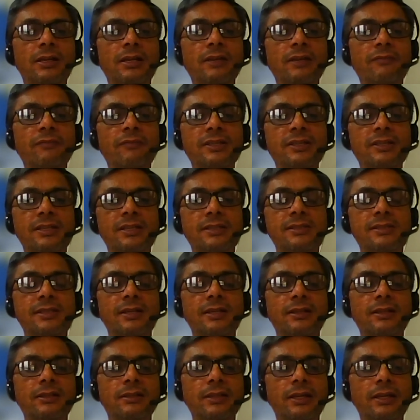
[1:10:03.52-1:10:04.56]
every
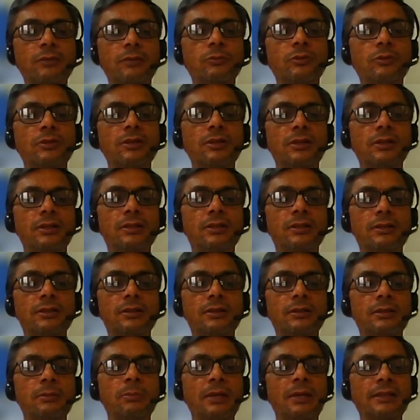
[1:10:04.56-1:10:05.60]
satsang. They cook the
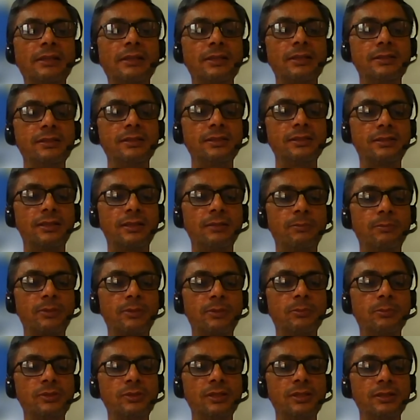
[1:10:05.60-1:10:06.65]
Matajis and
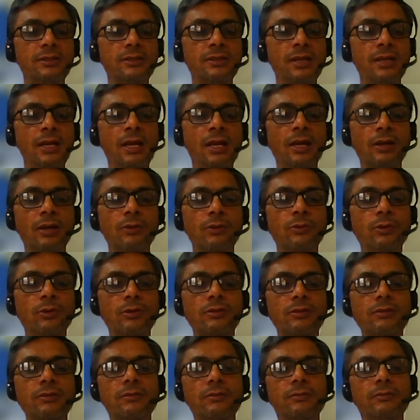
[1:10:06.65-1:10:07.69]
Prabhujis cook
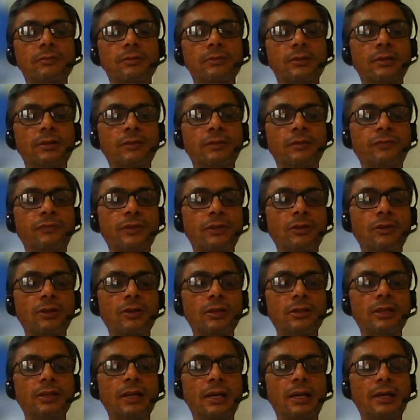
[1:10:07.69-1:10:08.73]
for all
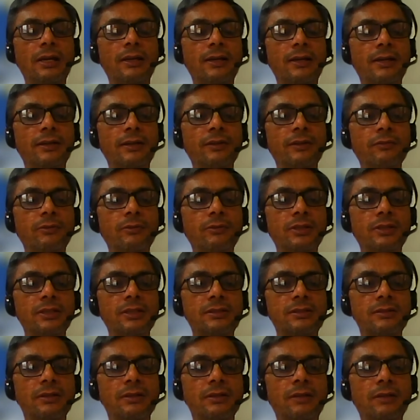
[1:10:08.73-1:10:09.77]
the 100 devotees
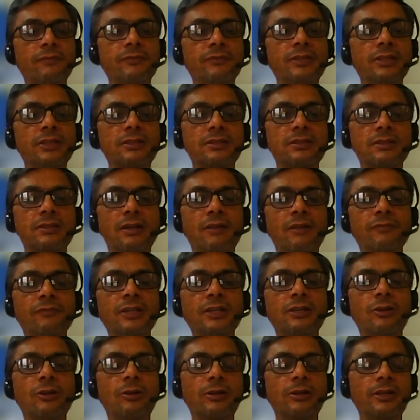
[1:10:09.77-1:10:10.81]
of the
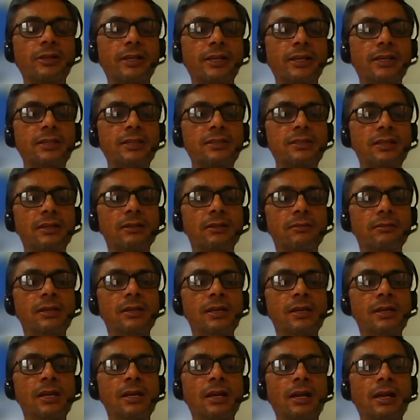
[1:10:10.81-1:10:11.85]
congregation.
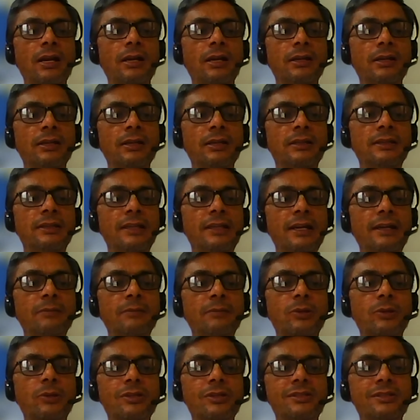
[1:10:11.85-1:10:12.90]
And in that
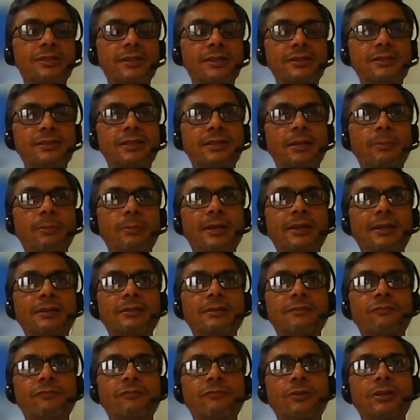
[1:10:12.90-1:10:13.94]
process, they may
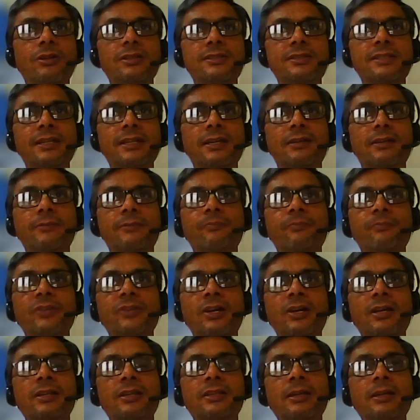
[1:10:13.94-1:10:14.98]
fall sick or
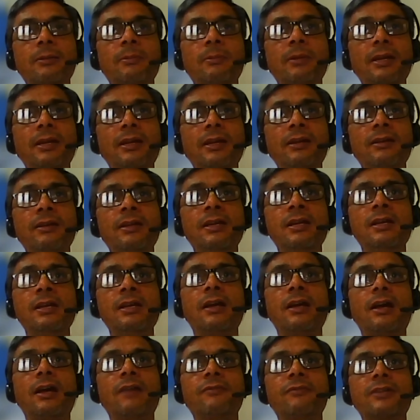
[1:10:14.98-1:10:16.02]
they may,
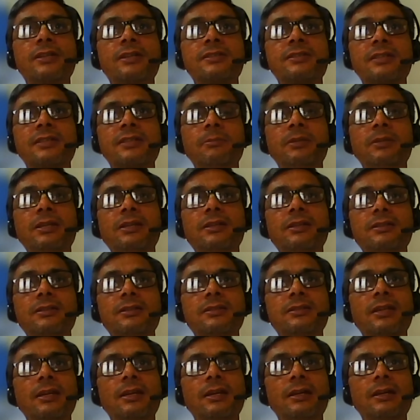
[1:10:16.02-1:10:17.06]
after some years,
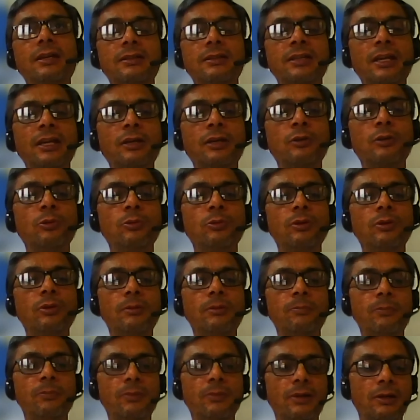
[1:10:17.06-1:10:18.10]
they grew up
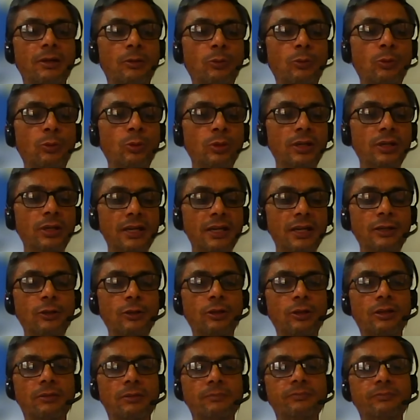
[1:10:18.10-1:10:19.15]
old and
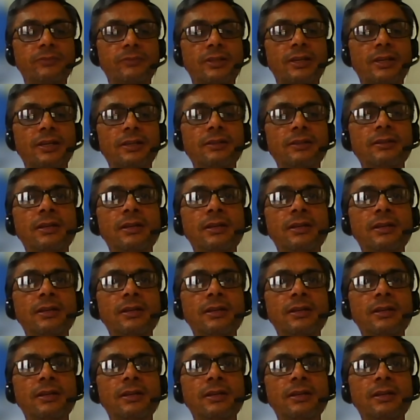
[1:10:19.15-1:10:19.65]
all, right?